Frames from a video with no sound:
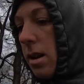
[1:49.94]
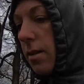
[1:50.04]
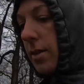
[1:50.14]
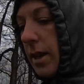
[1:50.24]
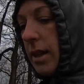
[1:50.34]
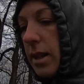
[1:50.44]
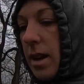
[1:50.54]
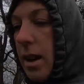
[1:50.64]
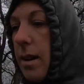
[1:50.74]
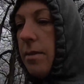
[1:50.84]
I'm like
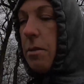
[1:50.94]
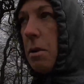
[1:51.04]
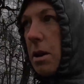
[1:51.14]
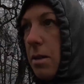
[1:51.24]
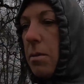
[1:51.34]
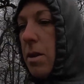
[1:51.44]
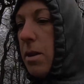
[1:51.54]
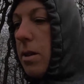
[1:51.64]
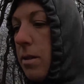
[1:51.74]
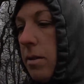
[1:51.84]
not even wanting to
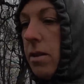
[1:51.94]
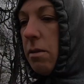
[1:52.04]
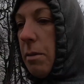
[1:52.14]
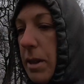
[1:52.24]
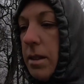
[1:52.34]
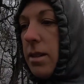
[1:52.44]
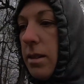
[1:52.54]
walk on the road because